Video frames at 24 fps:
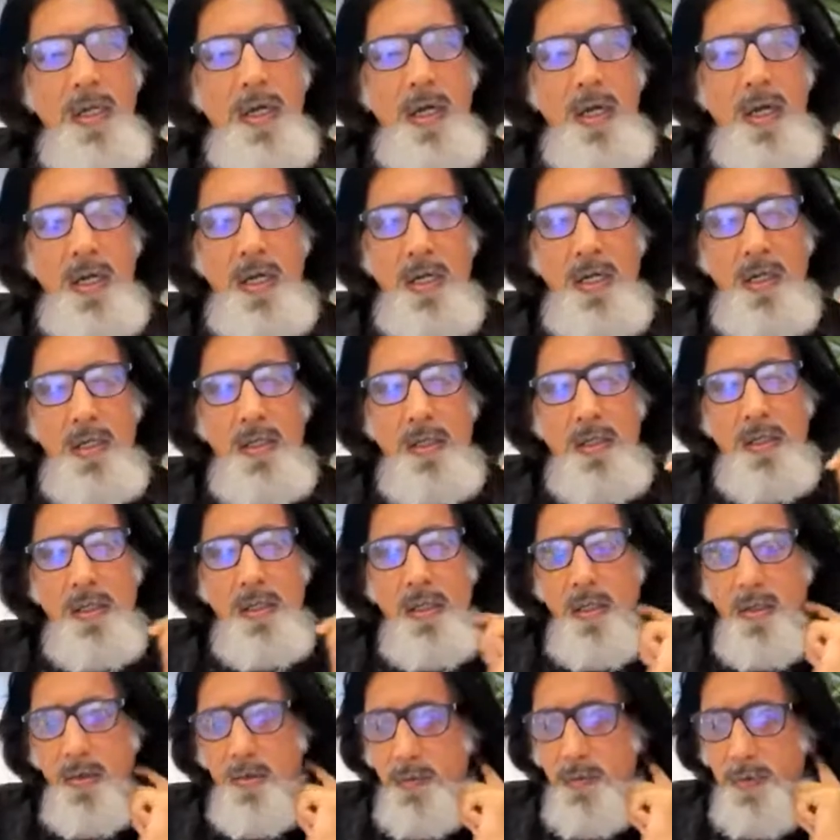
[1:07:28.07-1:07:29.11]

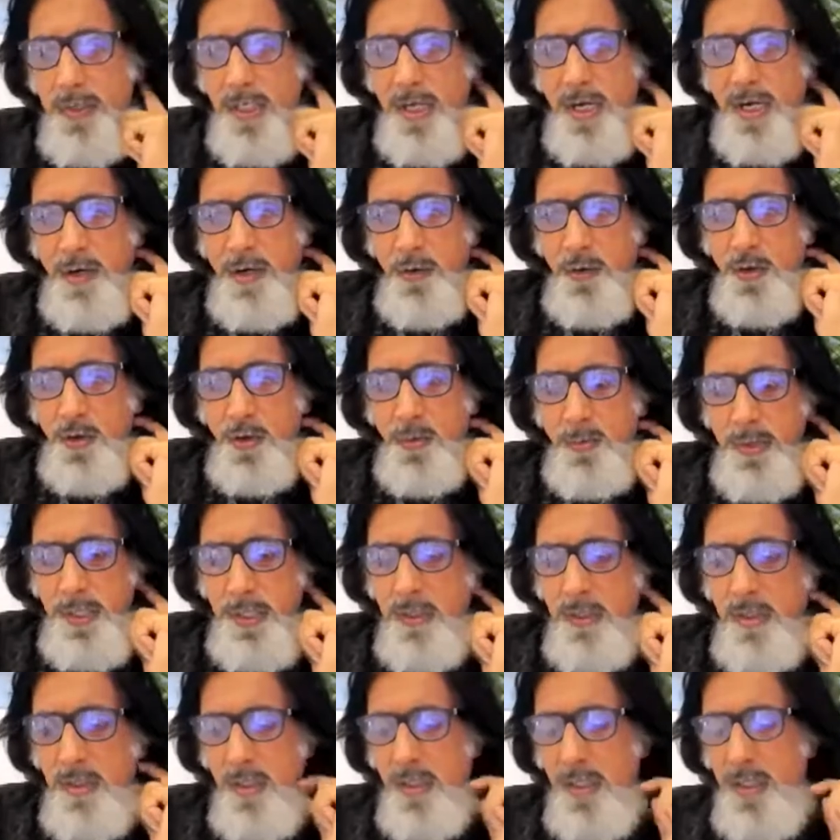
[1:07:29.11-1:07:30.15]
We have to
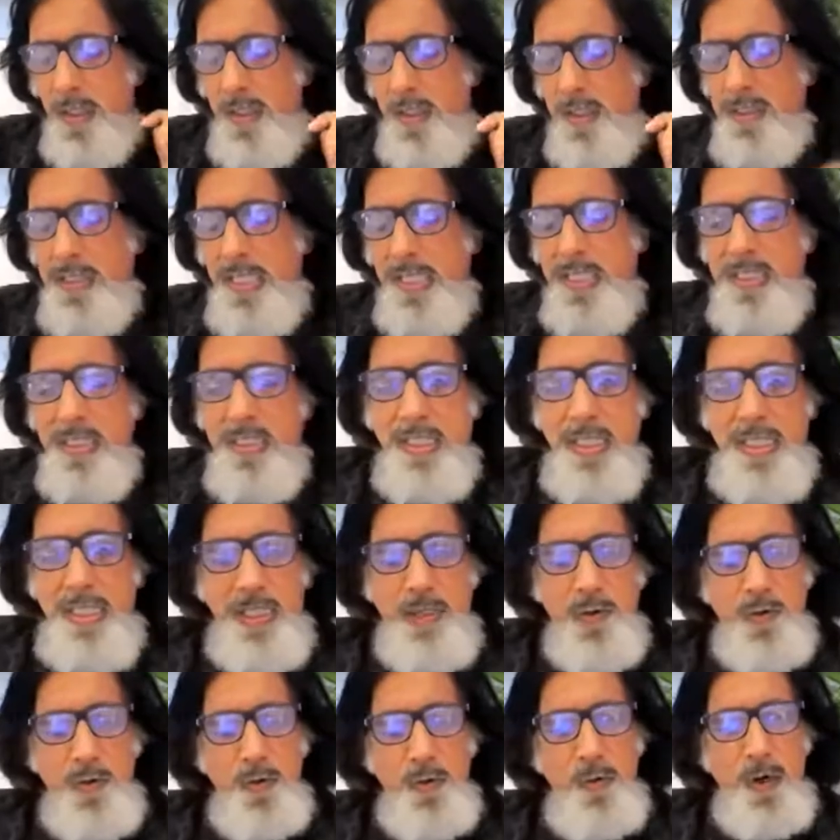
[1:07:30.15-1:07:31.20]
be
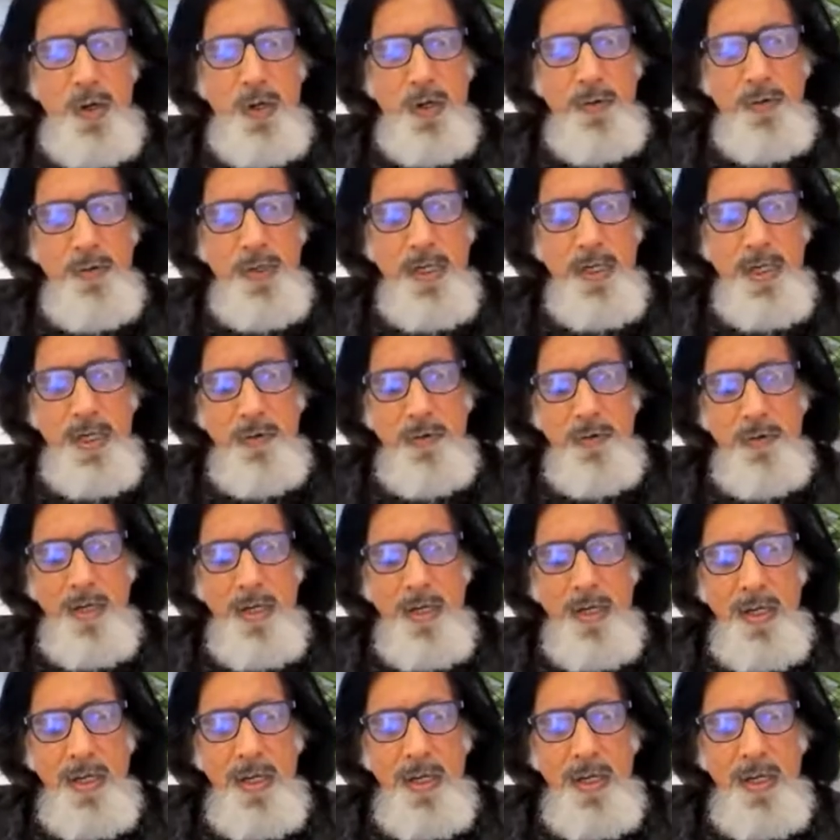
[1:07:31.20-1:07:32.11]
sensitive to what we have.